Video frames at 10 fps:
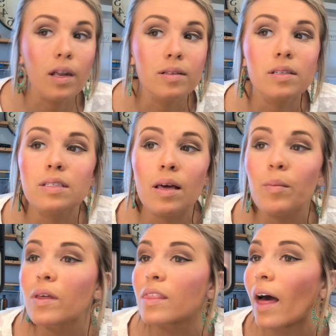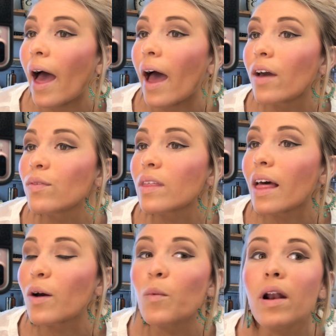And it's the same with that. I feel
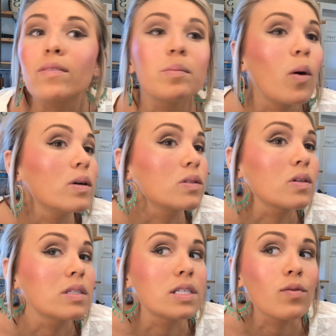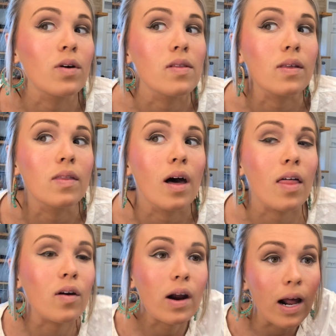like one of them always looks different than the
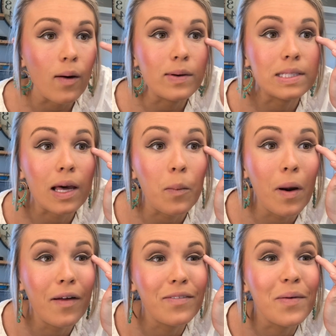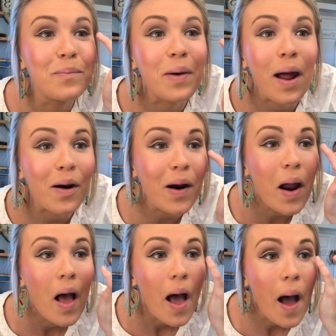other, and I always like one of them better,
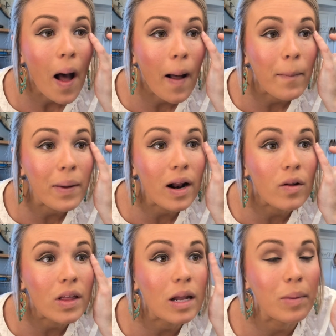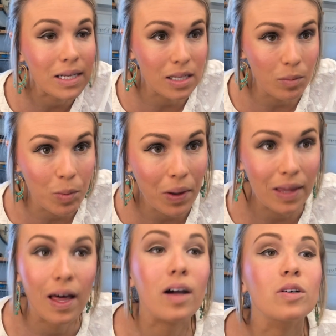but I don't think anybody's gonna be
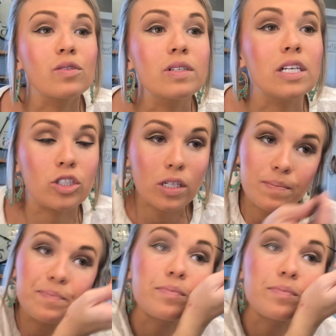paying that close of attention.